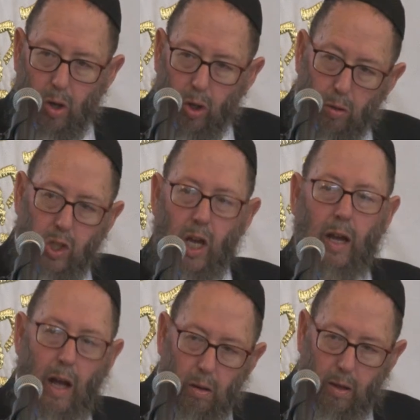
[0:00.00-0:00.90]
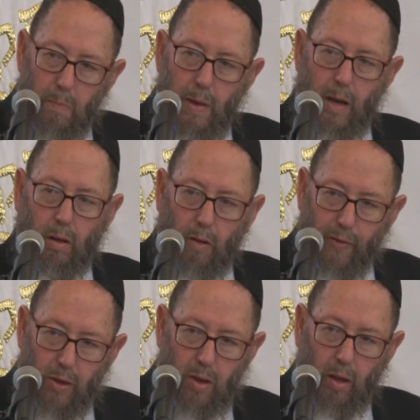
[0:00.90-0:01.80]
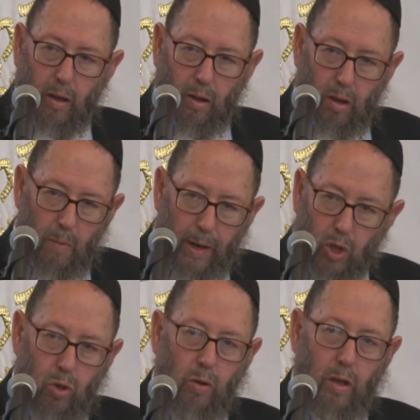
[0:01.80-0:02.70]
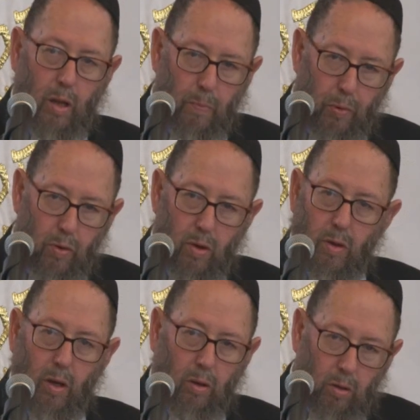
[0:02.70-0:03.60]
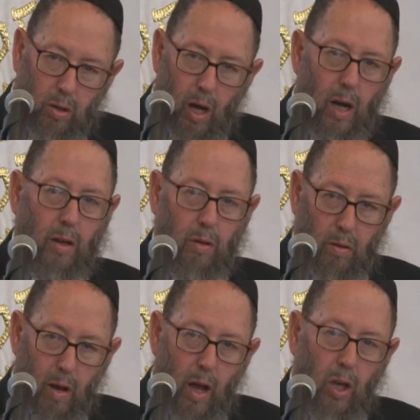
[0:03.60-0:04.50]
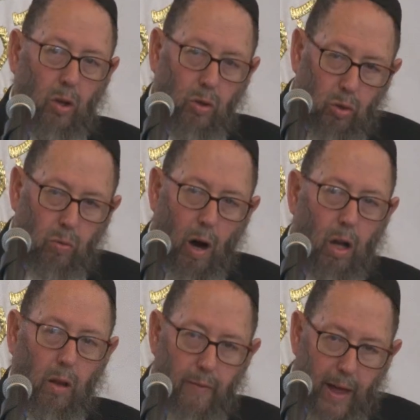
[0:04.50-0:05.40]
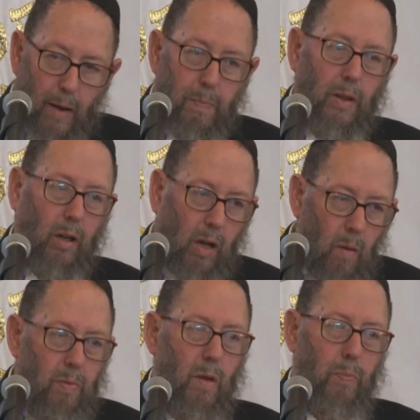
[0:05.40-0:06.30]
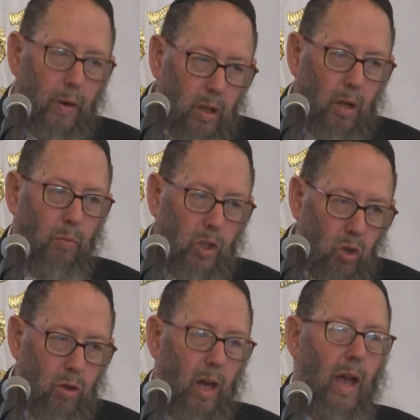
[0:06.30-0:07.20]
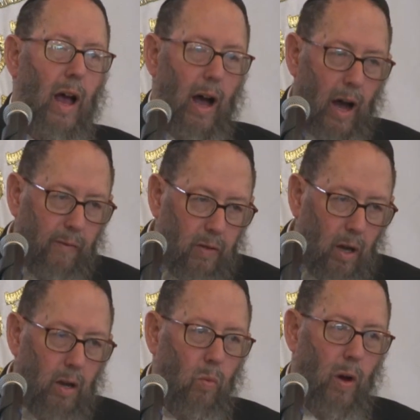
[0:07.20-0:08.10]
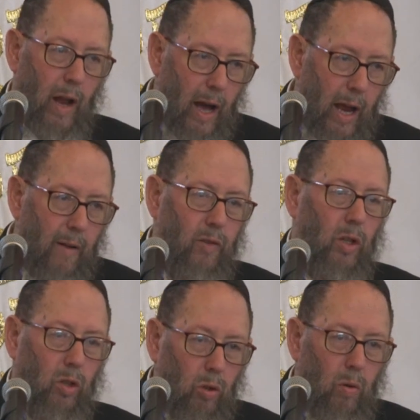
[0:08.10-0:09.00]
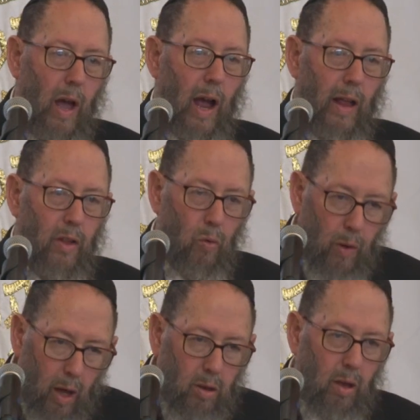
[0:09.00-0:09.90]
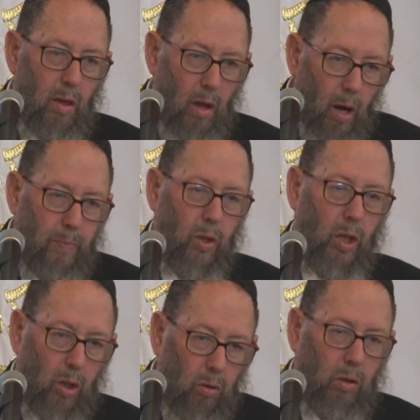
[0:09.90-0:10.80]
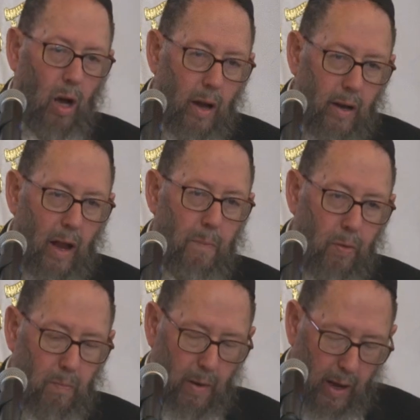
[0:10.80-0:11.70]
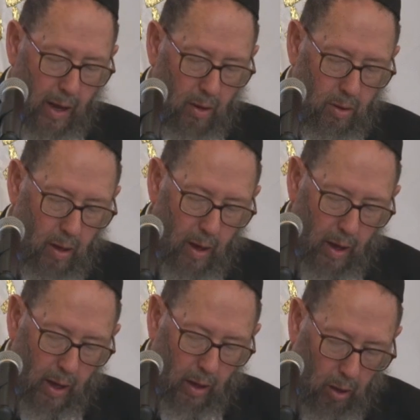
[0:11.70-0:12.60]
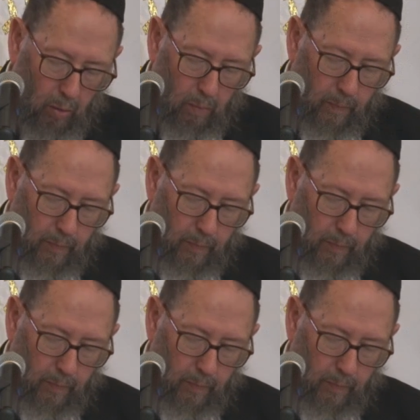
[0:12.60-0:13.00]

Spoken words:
You check out the medical facilities to make sure that the person's a good doctor. You do all of that, but there comes a point at which you say, I've done what I have to do, and the rest is up to you, God, and I put my hands in you.